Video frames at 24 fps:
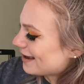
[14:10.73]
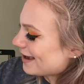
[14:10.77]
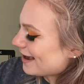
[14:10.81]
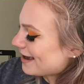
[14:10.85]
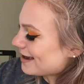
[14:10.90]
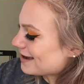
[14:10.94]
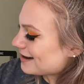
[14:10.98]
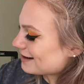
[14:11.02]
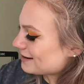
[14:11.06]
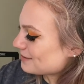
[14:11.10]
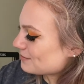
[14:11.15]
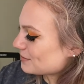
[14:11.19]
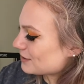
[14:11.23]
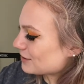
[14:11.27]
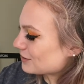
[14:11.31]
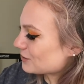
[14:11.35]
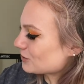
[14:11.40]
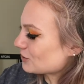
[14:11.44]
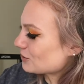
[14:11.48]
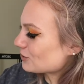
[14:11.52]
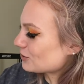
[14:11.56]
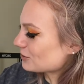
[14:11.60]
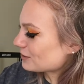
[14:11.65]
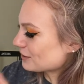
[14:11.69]
and I'm
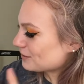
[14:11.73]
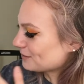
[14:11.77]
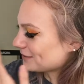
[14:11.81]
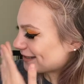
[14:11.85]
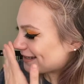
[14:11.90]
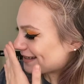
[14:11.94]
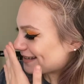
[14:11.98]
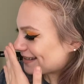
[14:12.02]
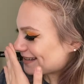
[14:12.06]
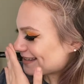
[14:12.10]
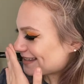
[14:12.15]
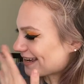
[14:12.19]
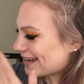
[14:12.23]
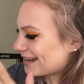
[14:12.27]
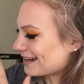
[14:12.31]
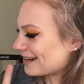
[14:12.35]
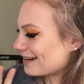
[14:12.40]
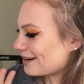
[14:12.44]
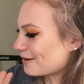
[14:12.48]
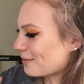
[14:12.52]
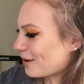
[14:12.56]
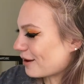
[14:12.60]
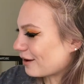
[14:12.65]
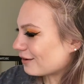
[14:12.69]
extremely excited
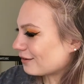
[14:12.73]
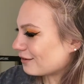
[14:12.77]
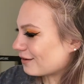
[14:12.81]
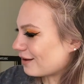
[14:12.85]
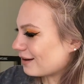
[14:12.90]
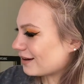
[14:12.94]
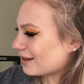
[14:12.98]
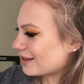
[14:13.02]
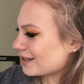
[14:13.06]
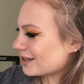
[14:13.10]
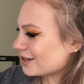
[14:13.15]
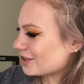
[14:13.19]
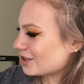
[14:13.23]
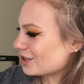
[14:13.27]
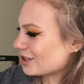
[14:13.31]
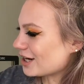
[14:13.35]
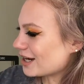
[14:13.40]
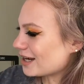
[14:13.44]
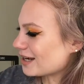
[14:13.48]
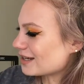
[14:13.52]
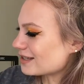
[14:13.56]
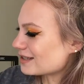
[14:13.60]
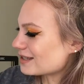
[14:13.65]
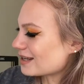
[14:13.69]
about a lot of these
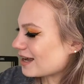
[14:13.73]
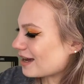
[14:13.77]
shades.